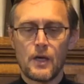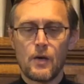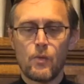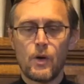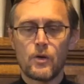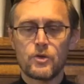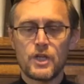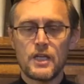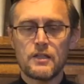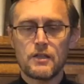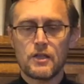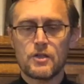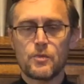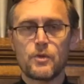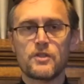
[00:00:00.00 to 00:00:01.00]
While
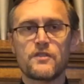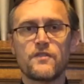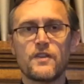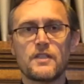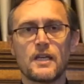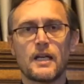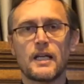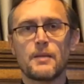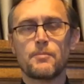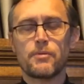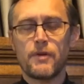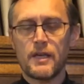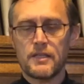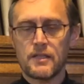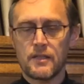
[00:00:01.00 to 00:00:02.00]
Jesus was physically
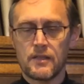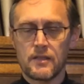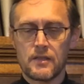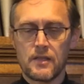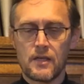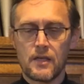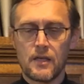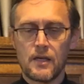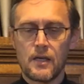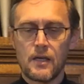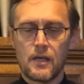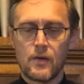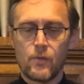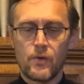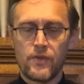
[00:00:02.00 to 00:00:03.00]
present
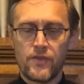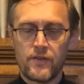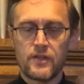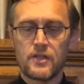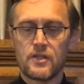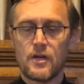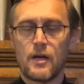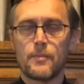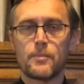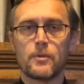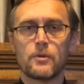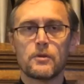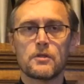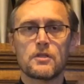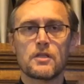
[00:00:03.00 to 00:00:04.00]
with the
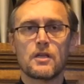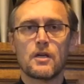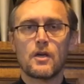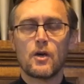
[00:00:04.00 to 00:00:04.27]
disciples,